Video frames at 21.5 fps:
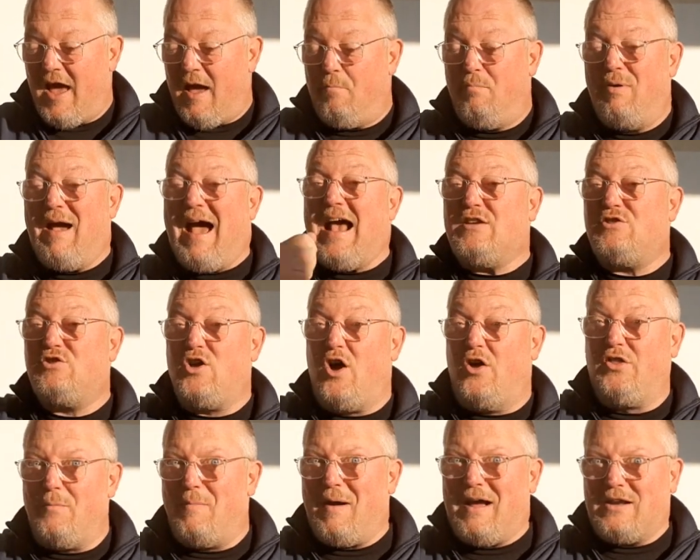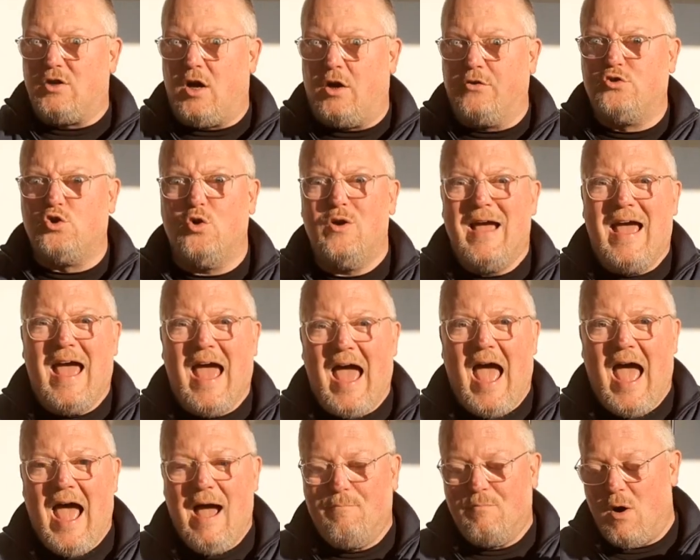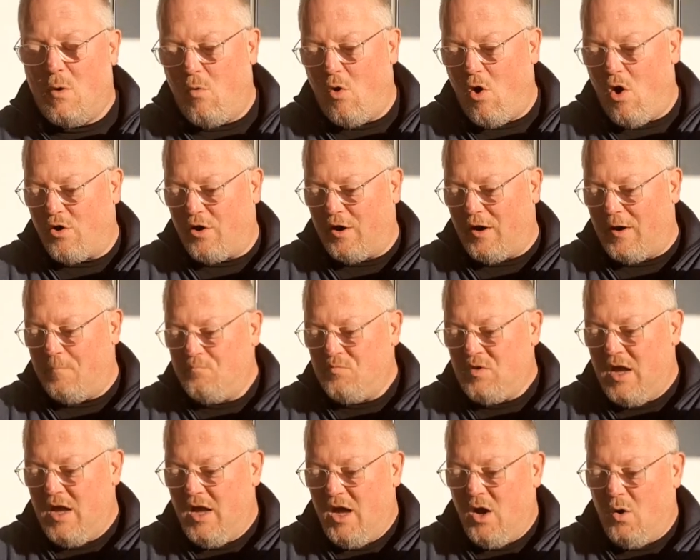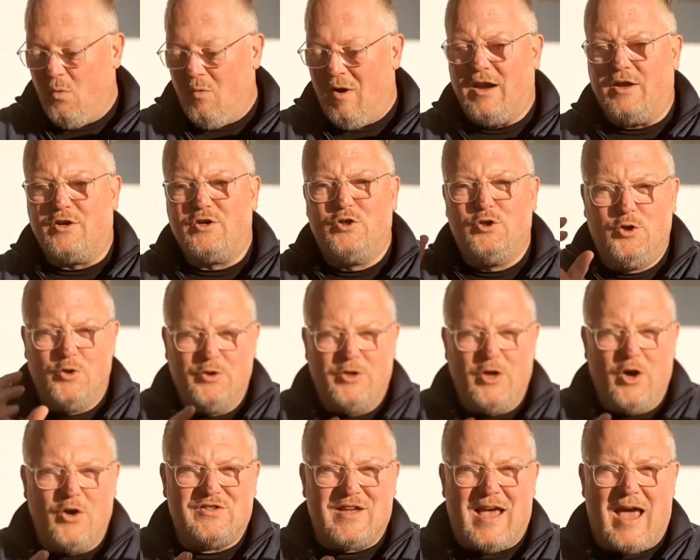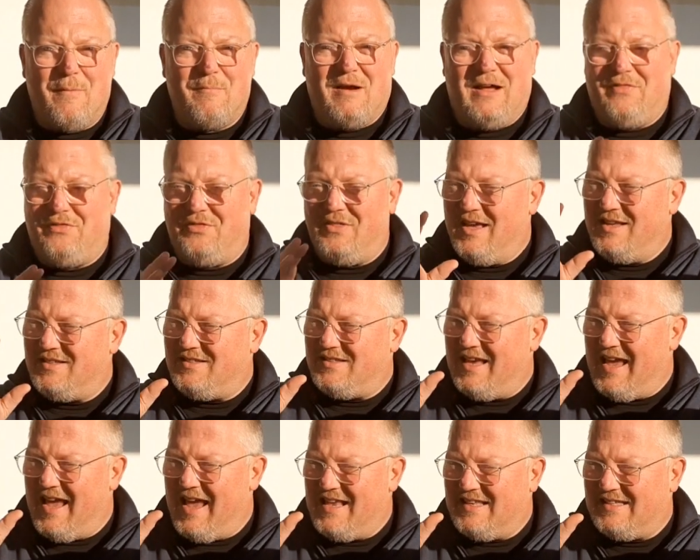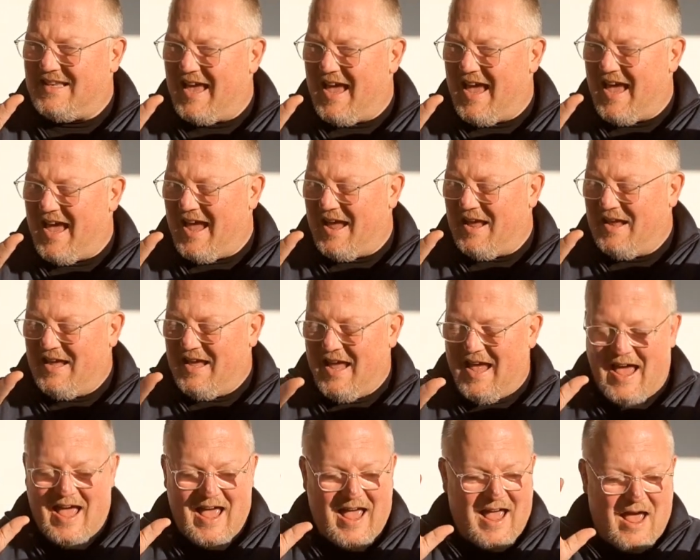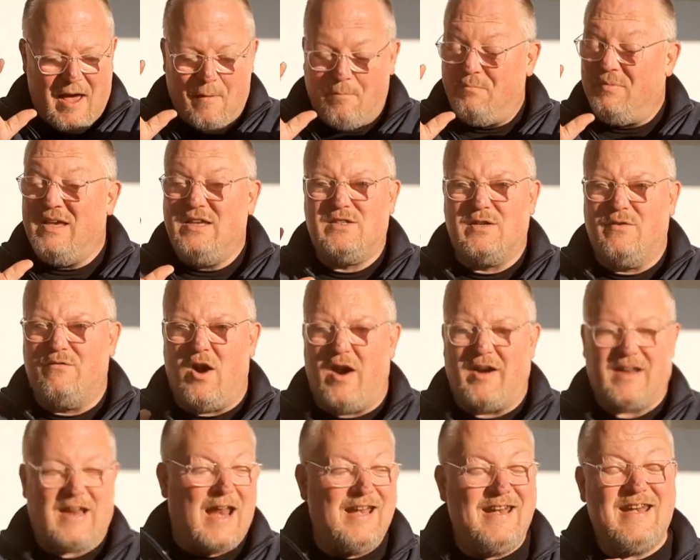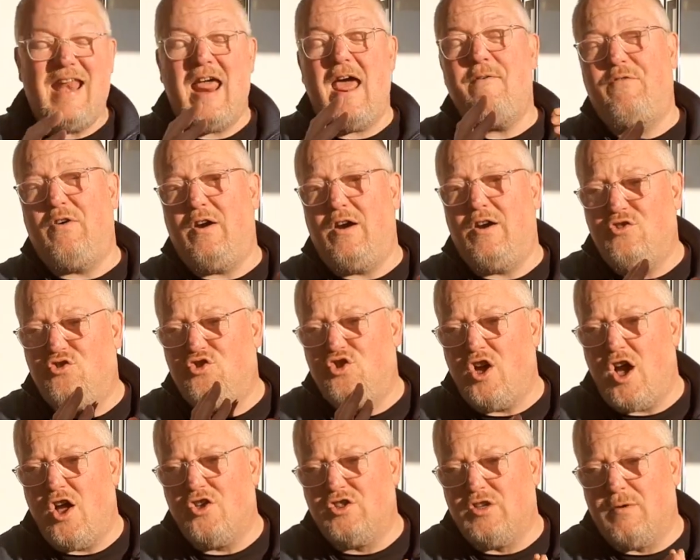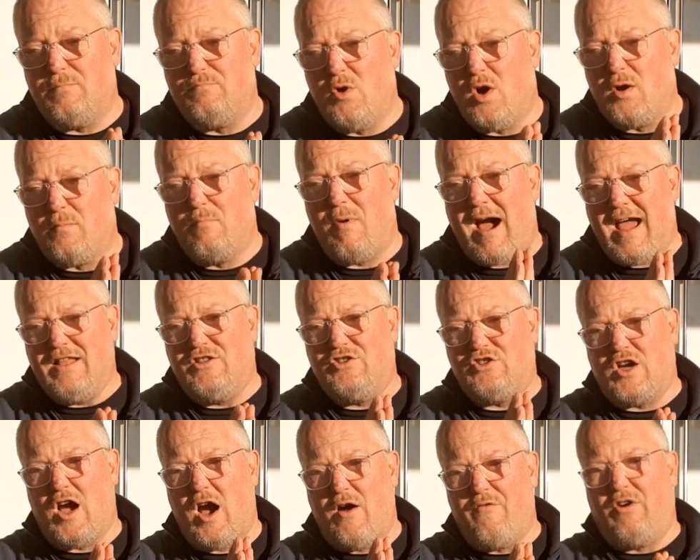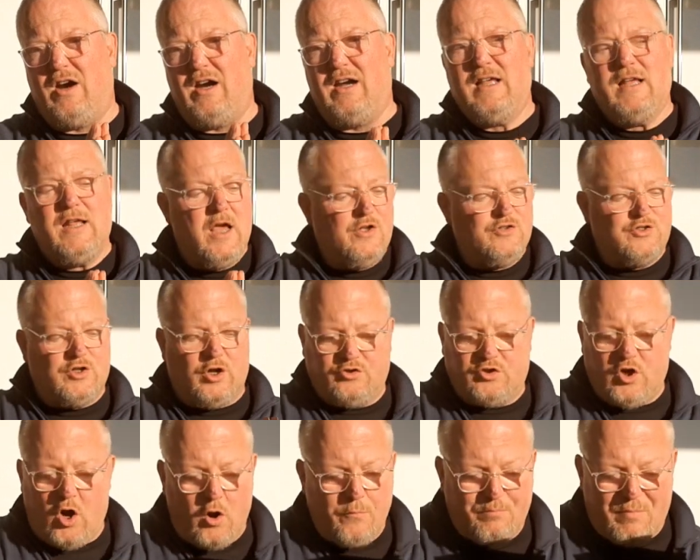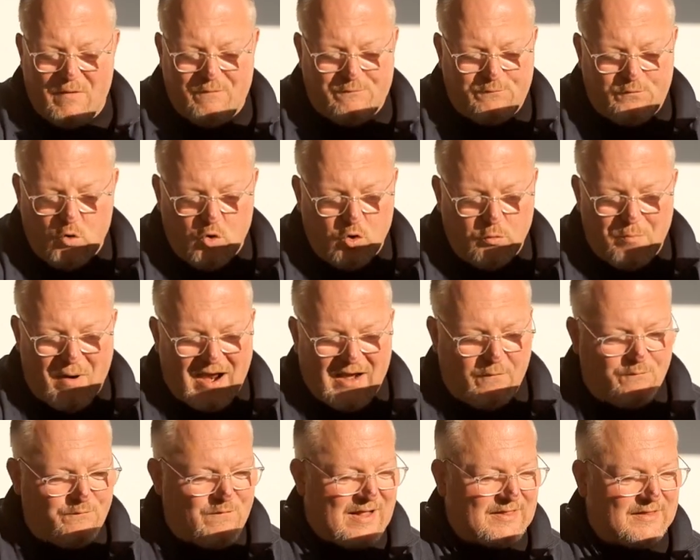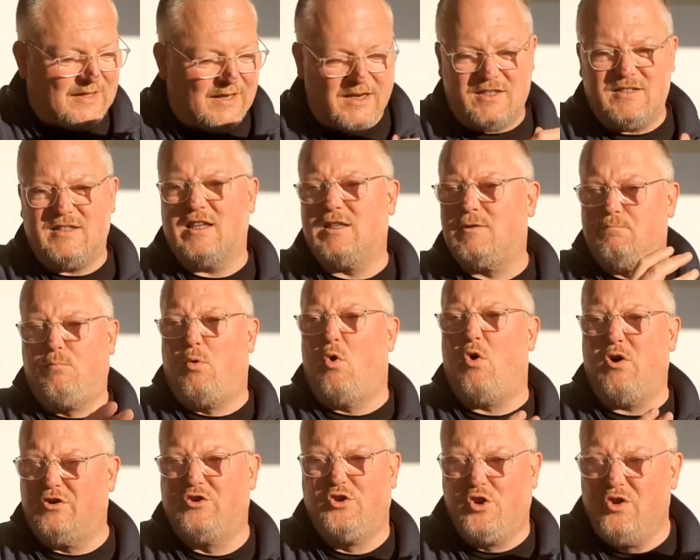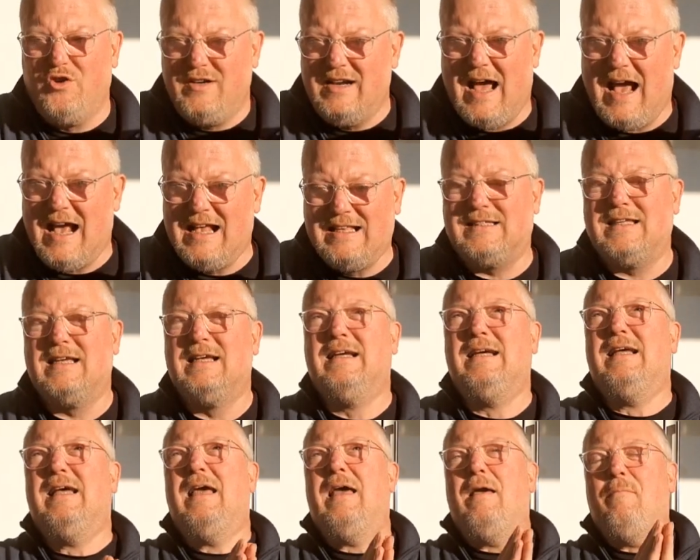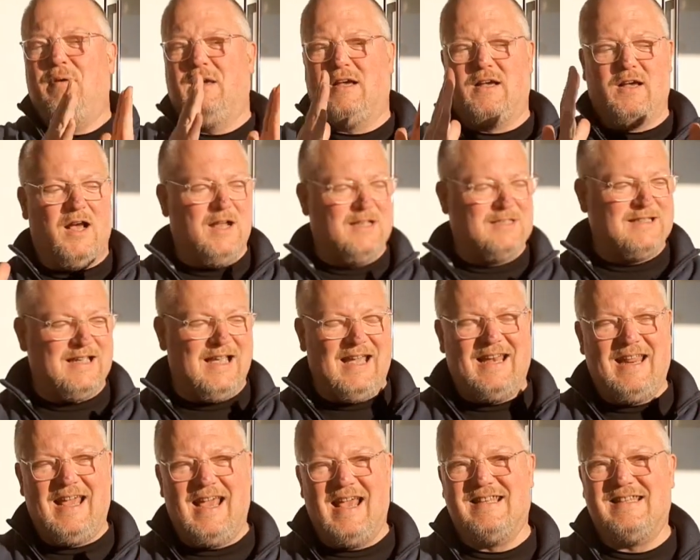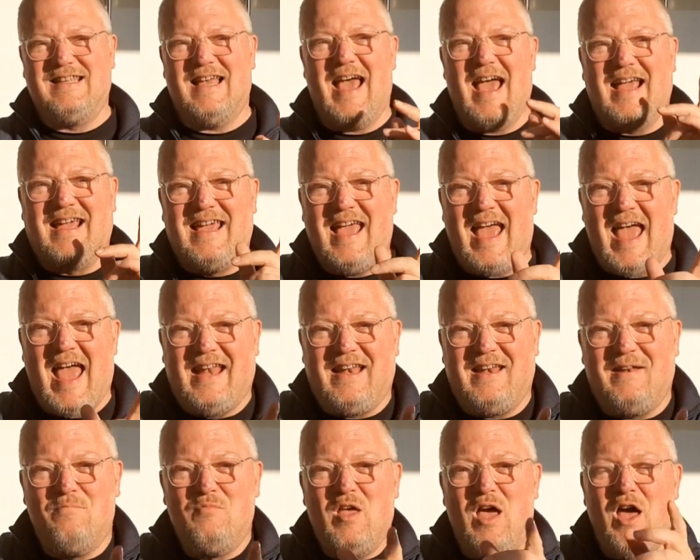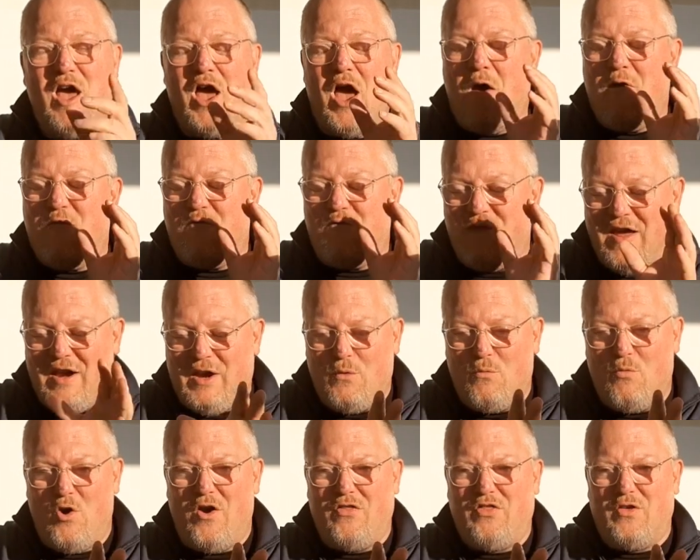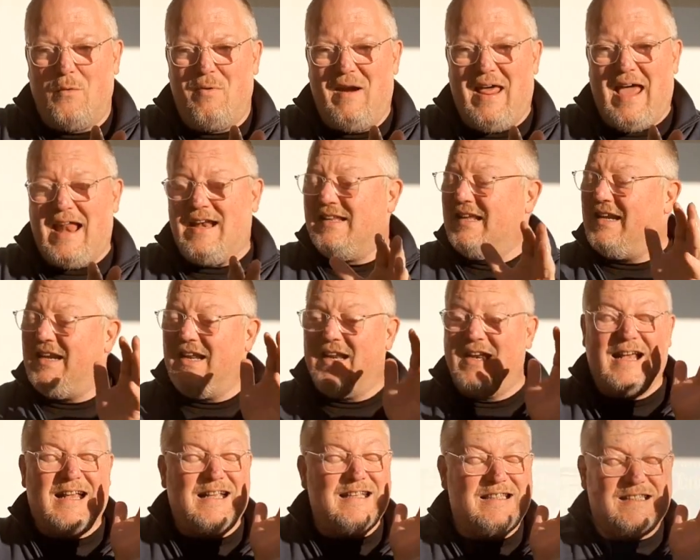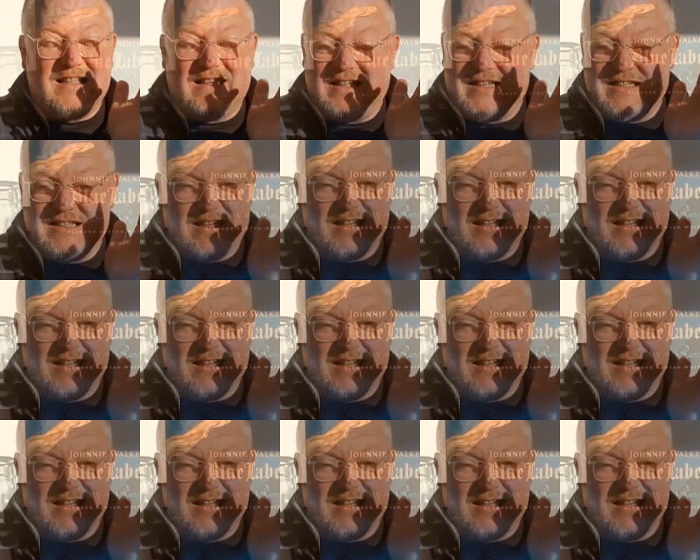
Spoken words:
passed on the baton to Emma Walker. Well, kudos, Emma. This is a piece of art. And never judge a book by its cover. So don't be fooled by the fact that it says Port Dundas, because it is, again, a very worthy blend and an excellent